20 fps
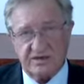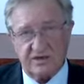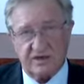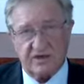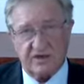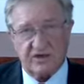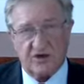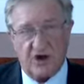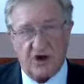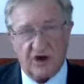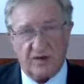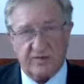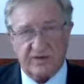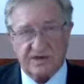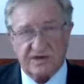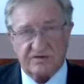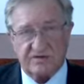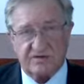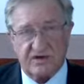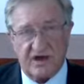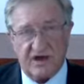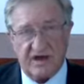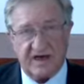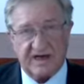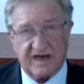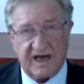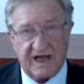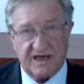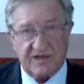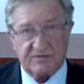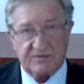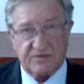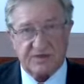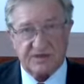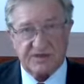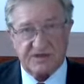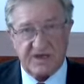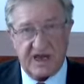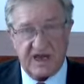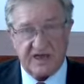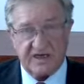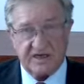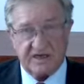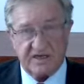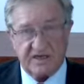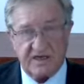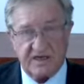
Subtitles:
the economy's growing at 8%,